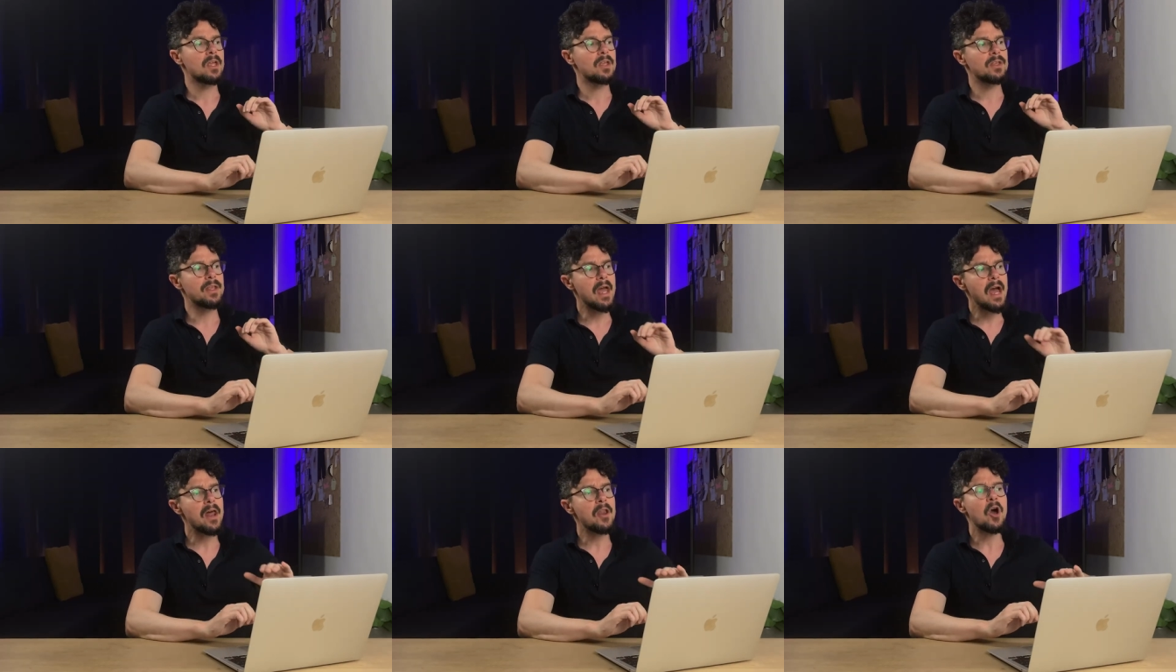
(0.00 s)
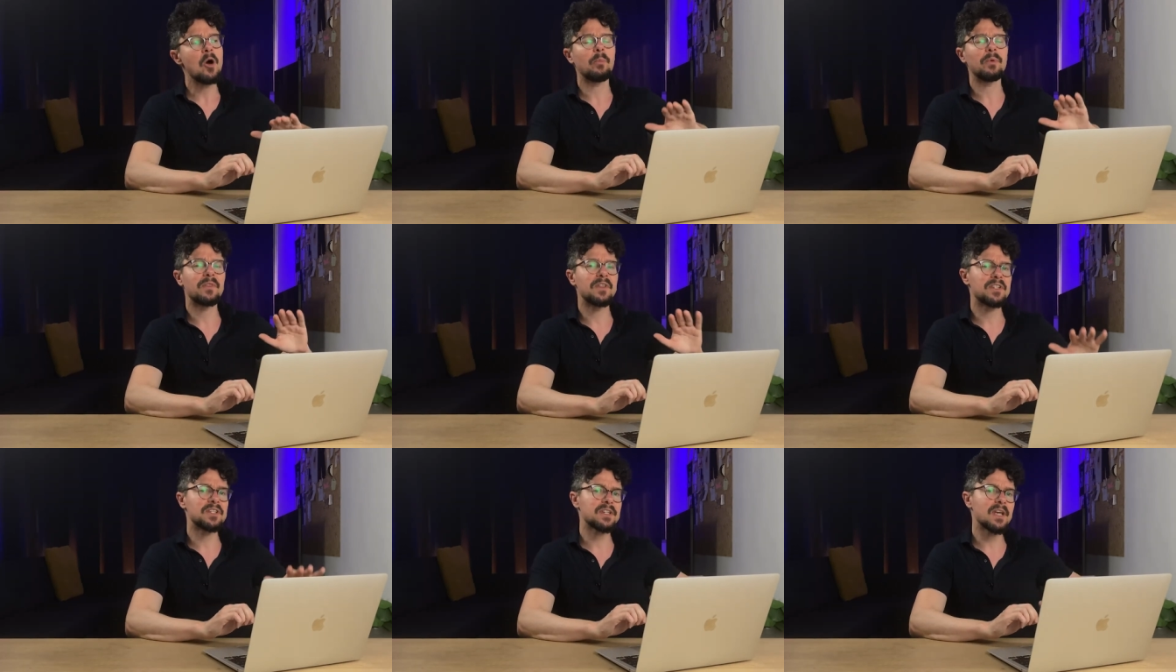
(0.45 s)
yeah, no,
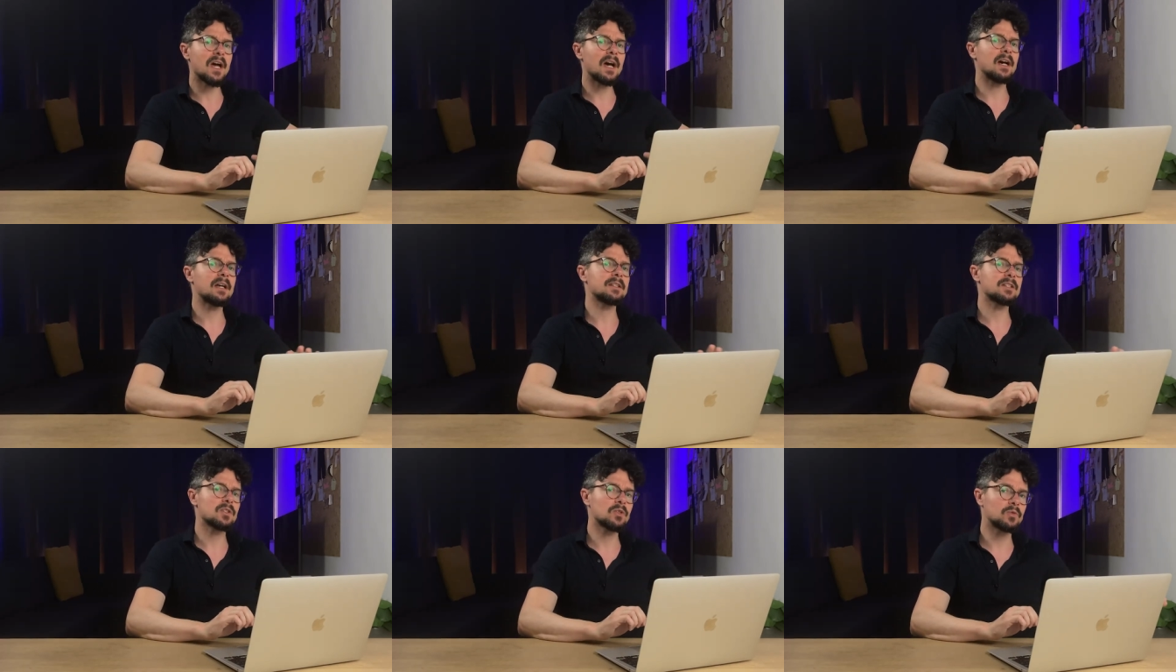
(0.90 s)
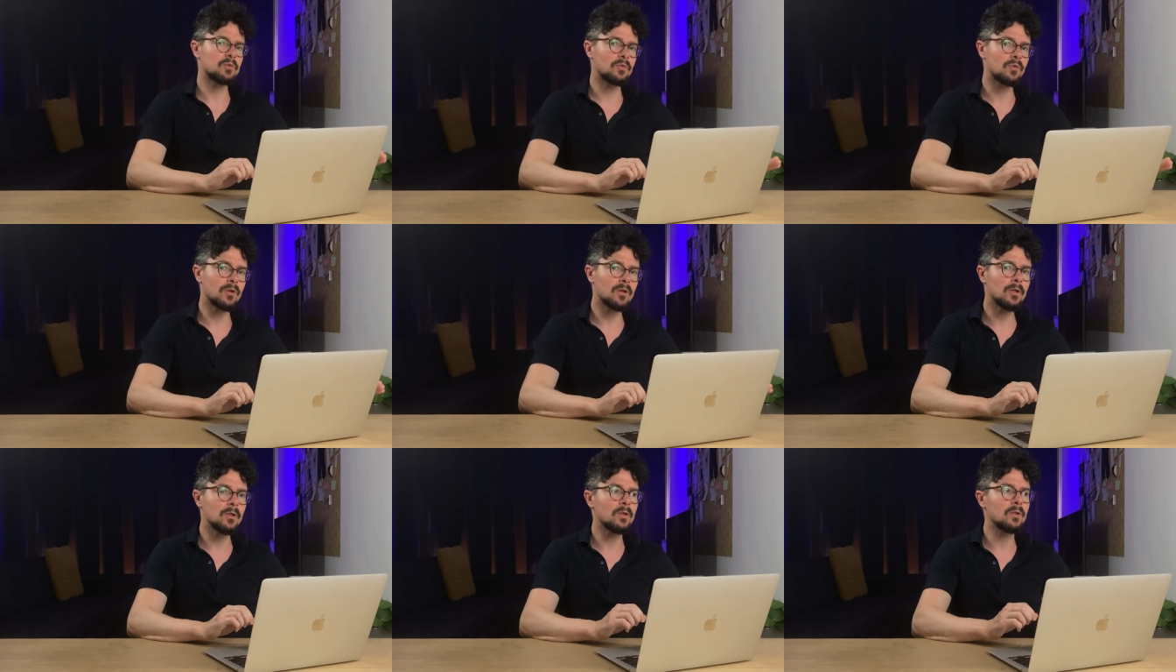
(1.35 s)
but this is a hands-on
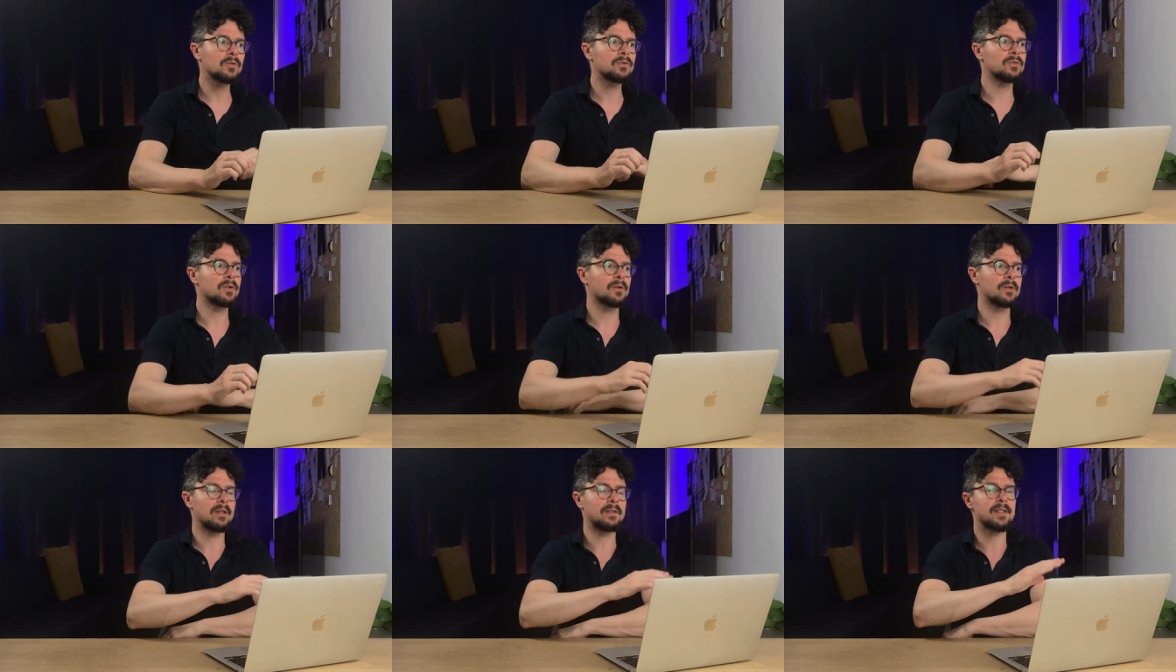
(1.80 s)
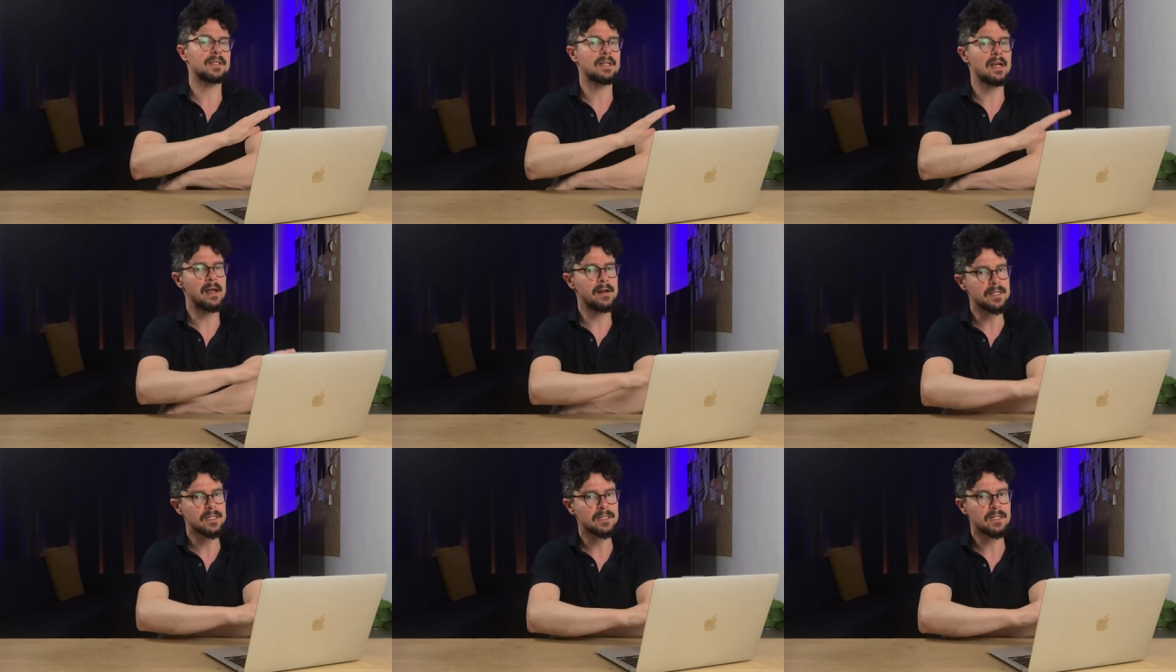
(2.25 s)
role. You're gonna
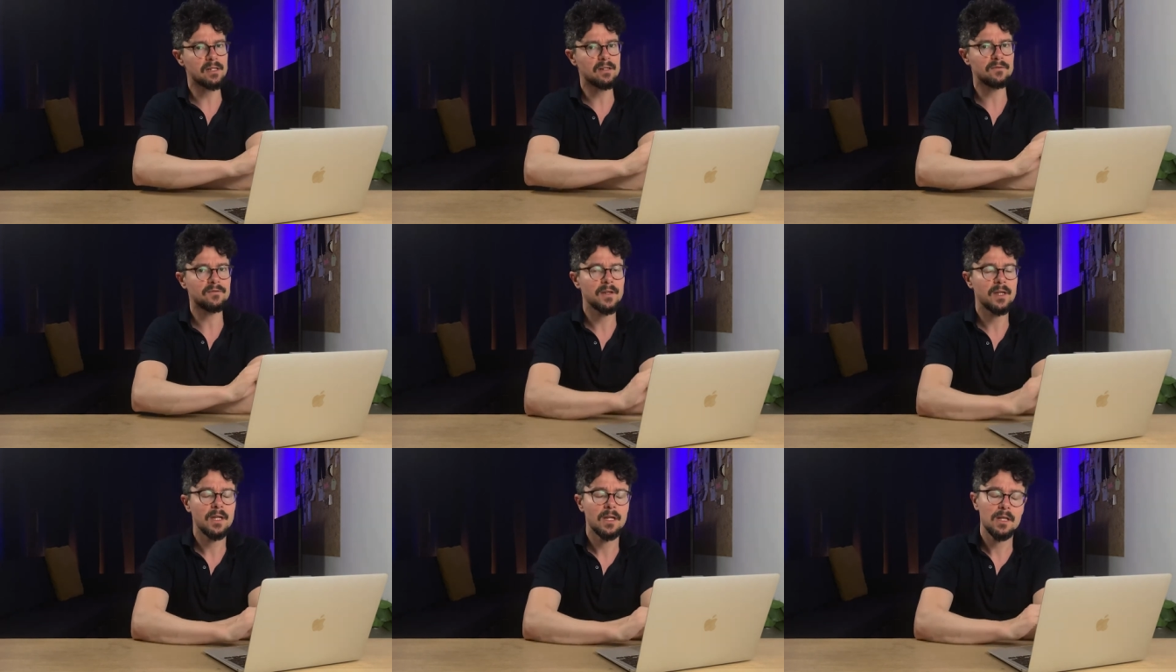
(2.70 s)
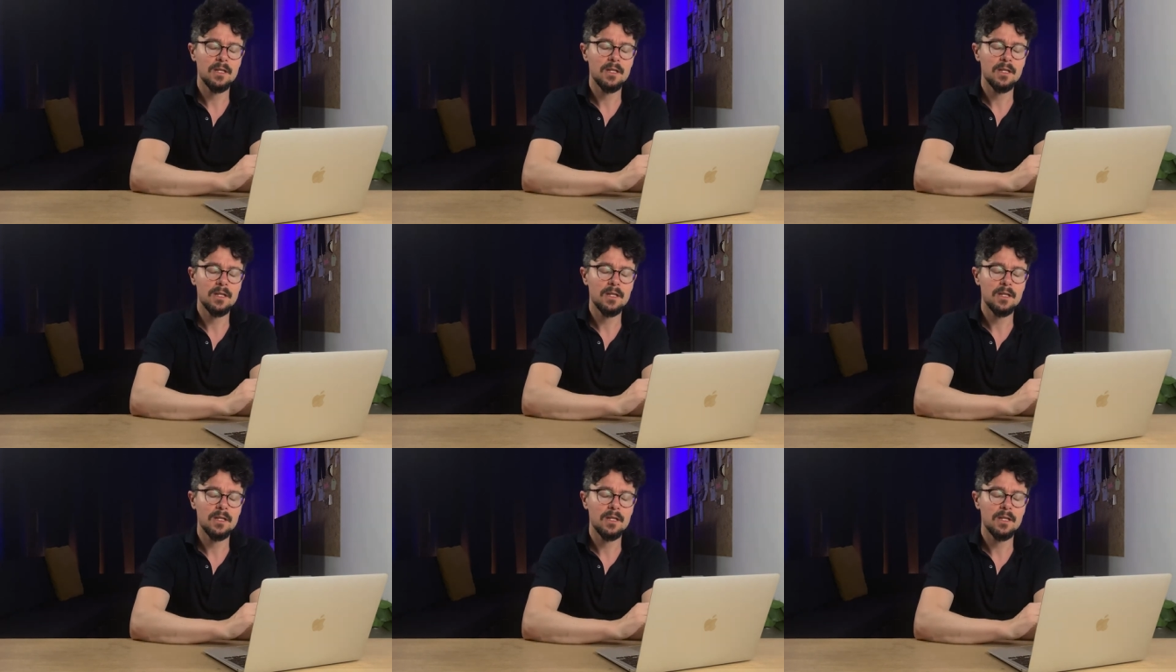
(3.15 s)
design stuff.